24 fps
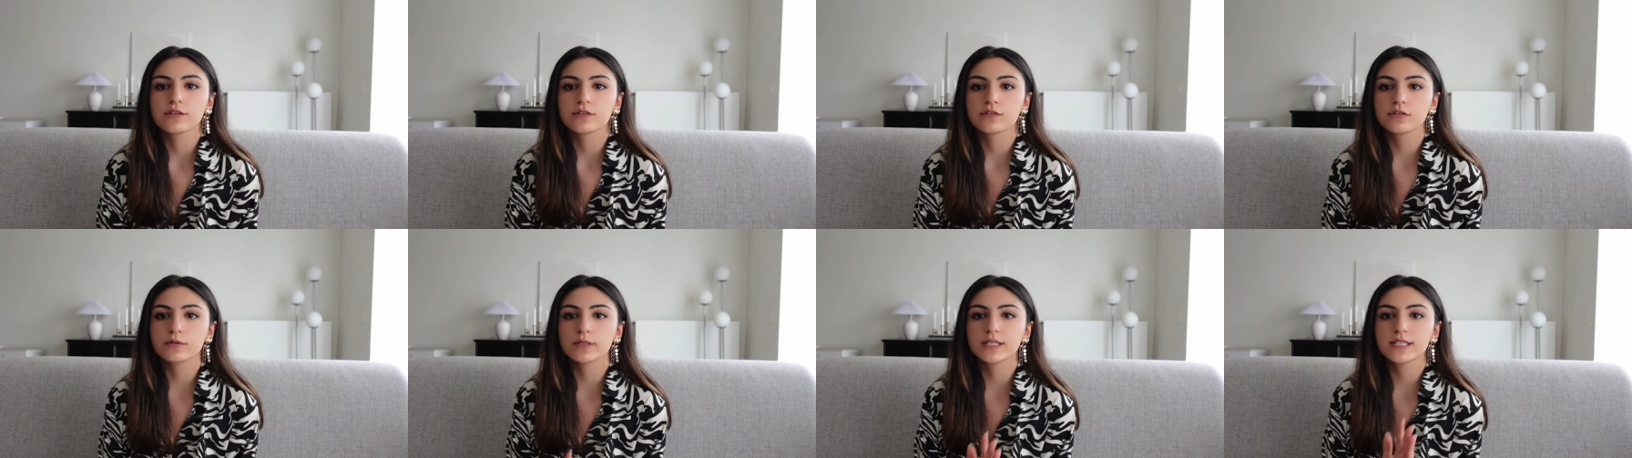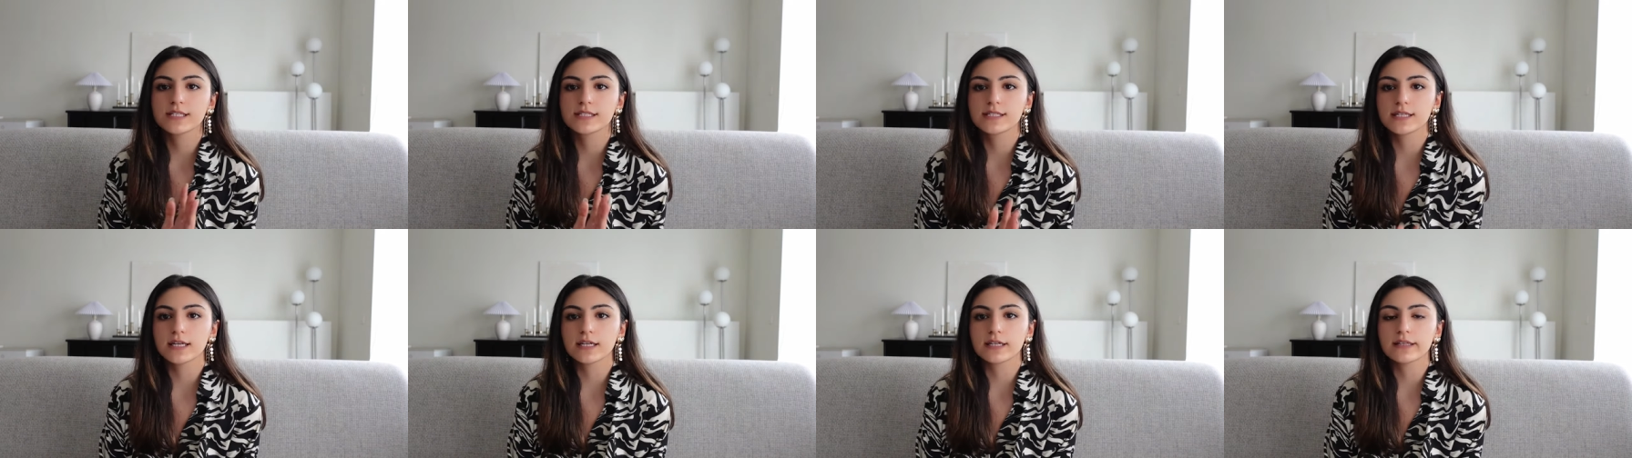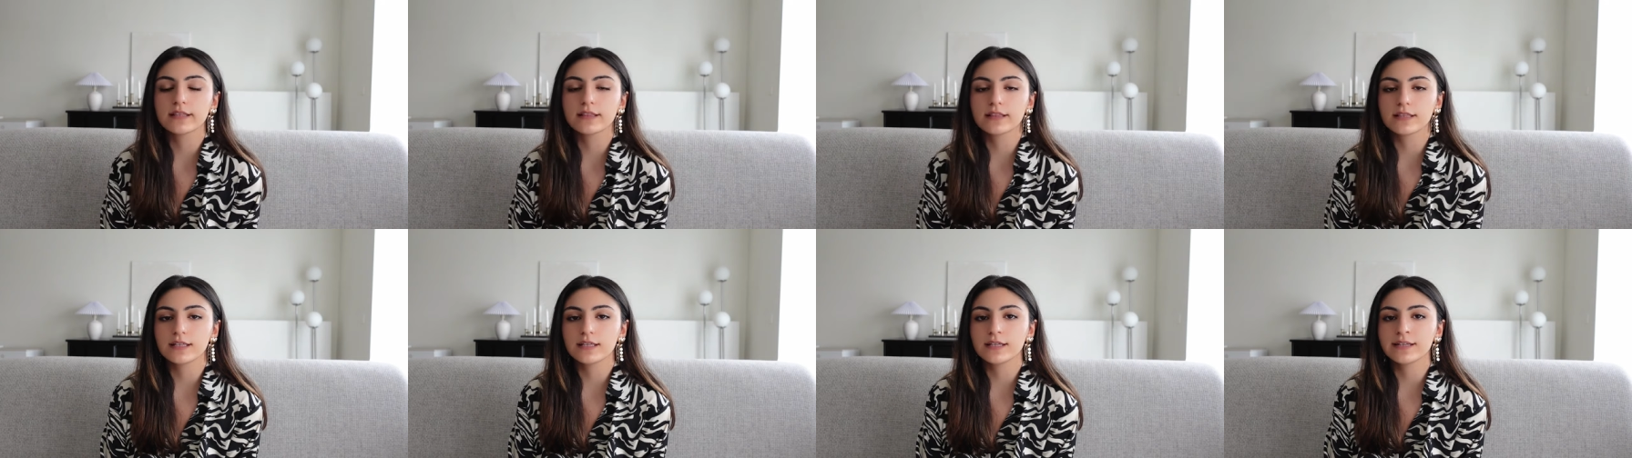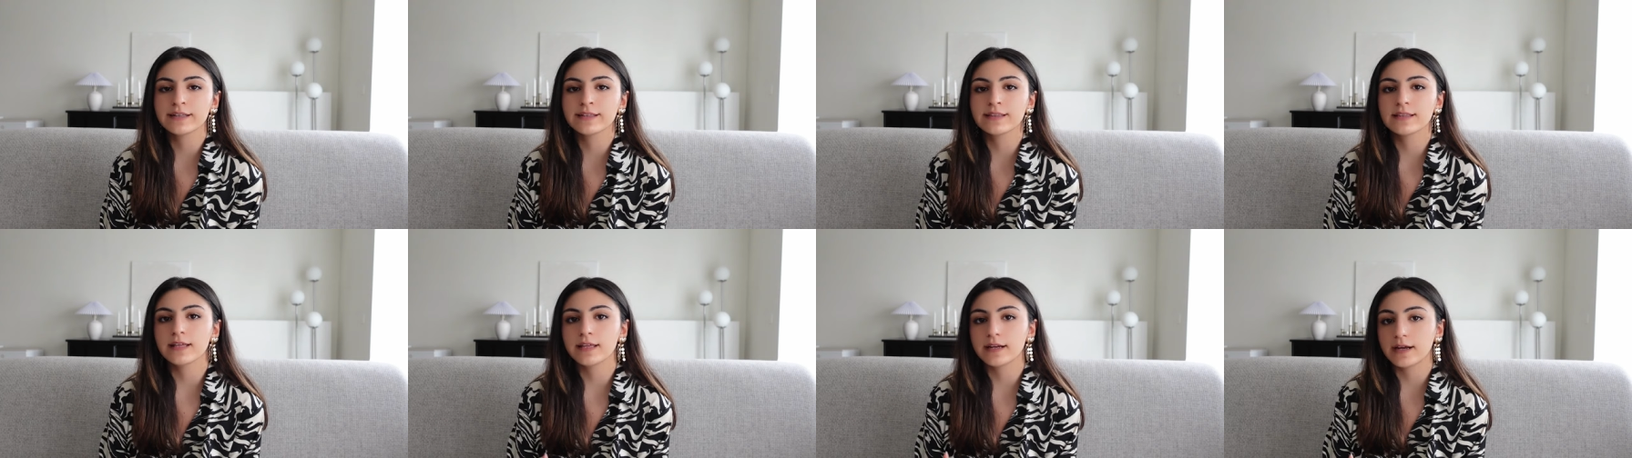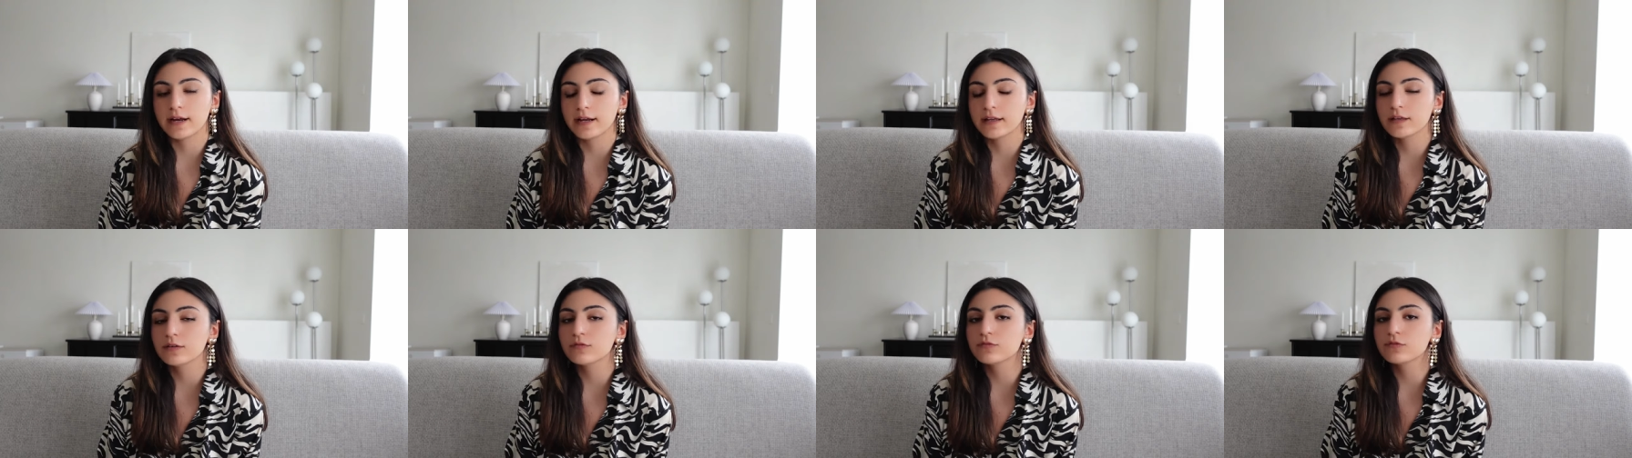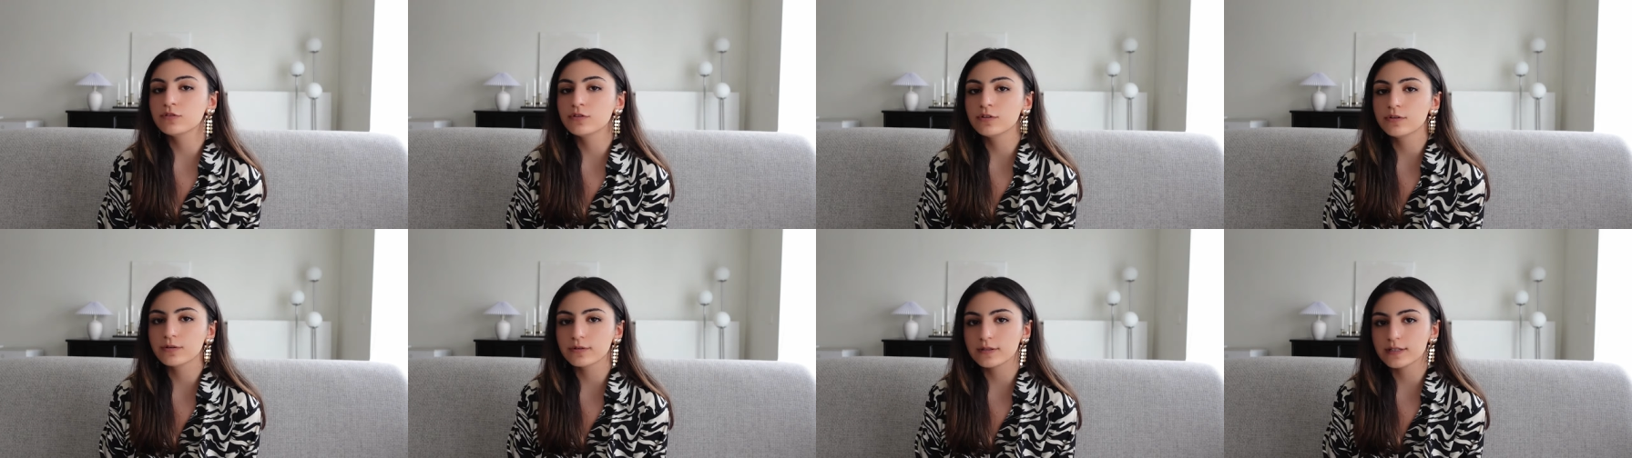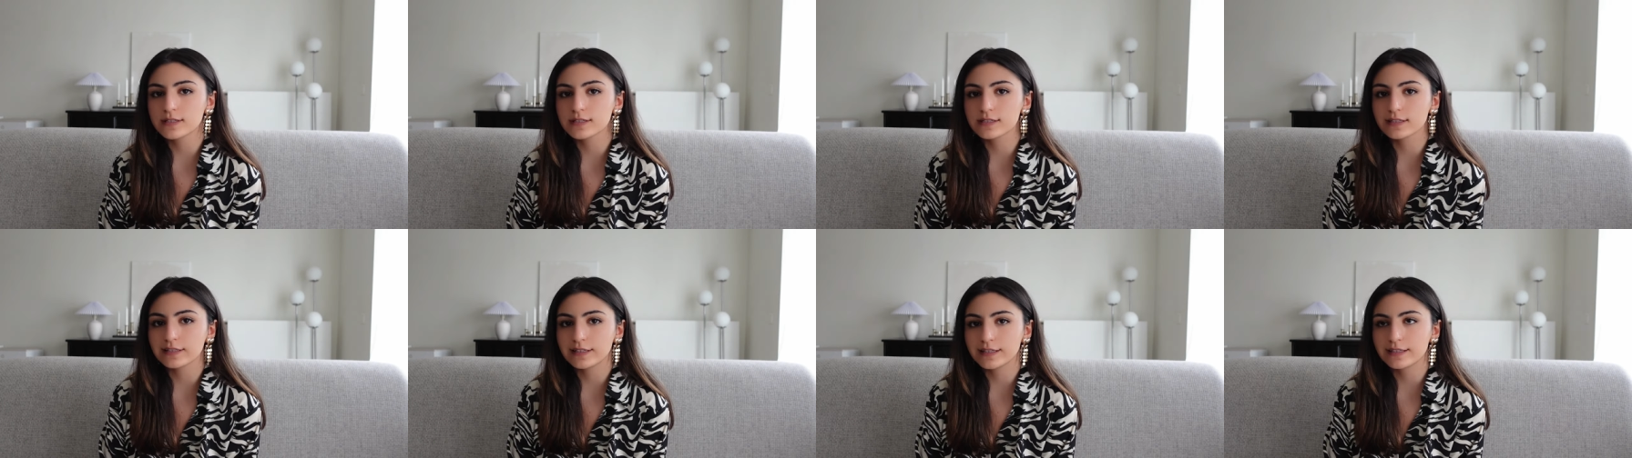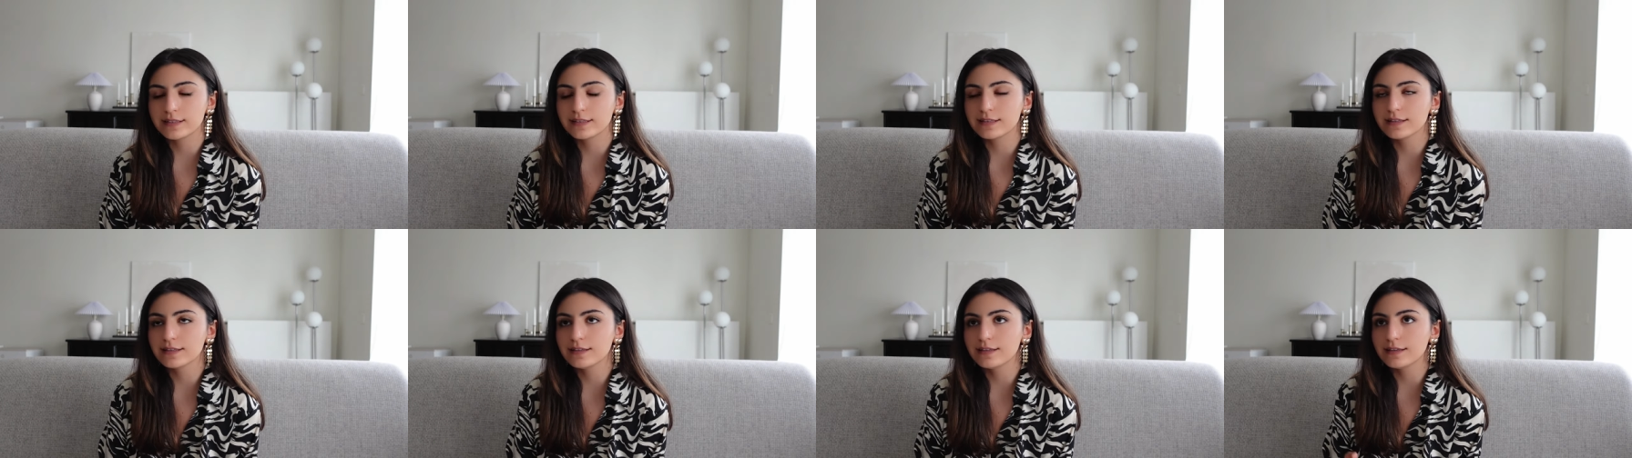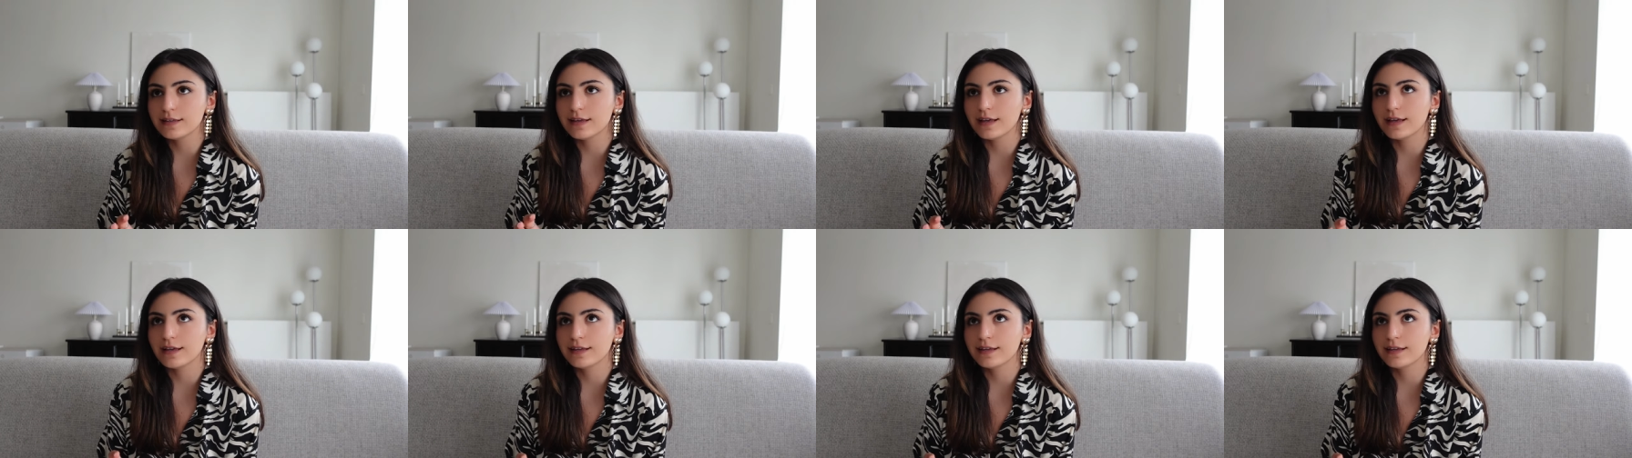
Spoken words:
So the second thing that I have noticed lately,